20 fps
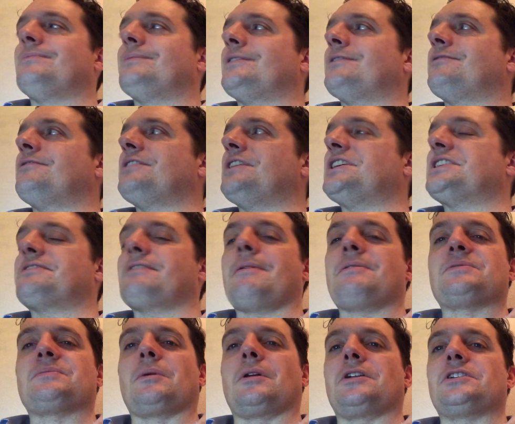The first
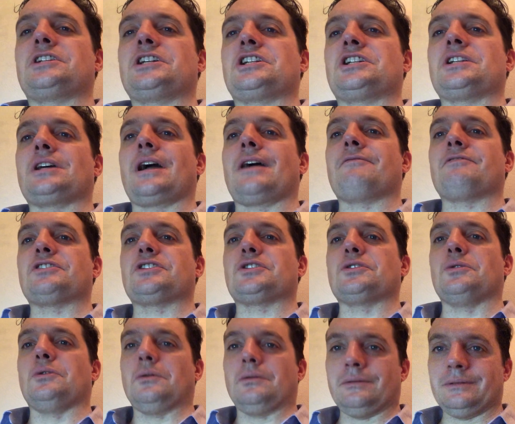famous politician I ever
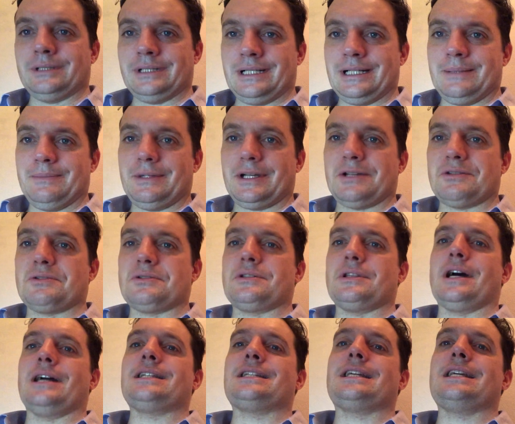saw because it was
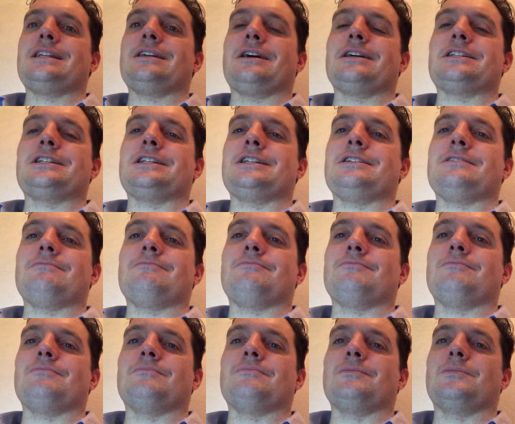
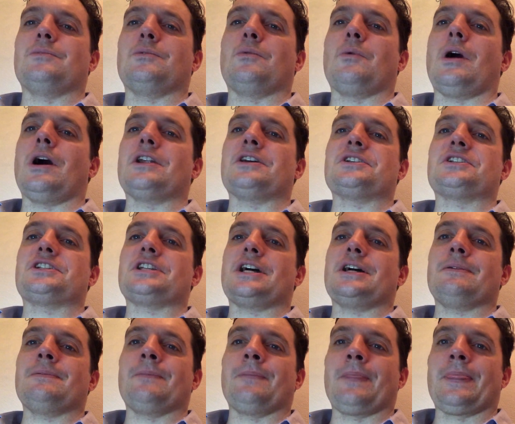1991 or
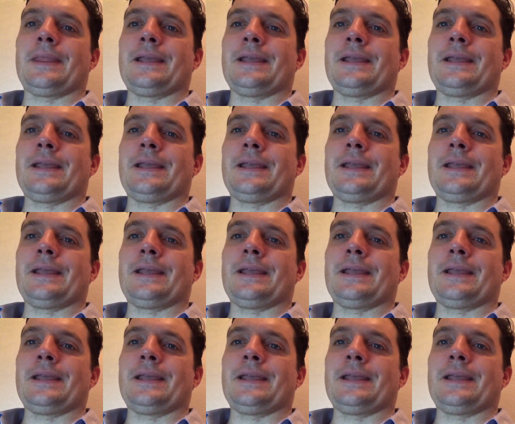so,